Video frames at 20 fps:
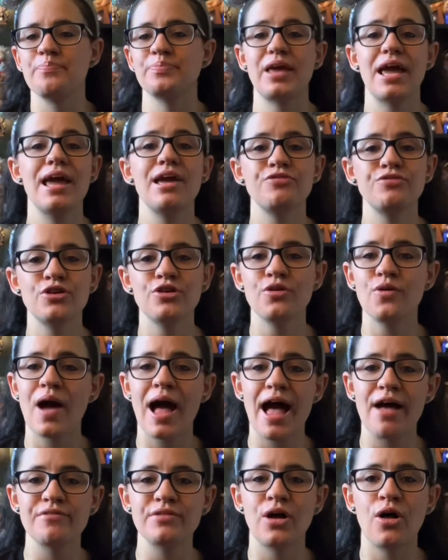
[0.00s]
If you
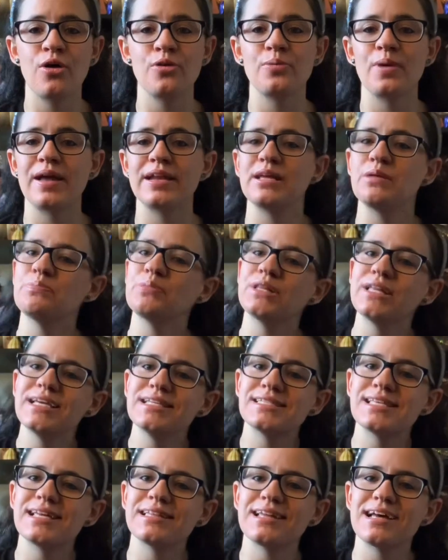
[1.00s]
haven't already,
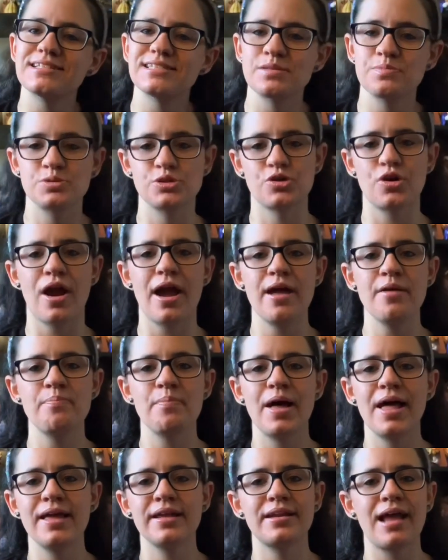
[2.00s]
please hit that subscribe
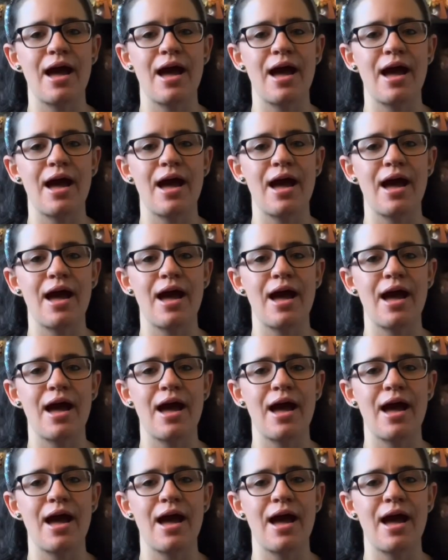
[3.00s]
button.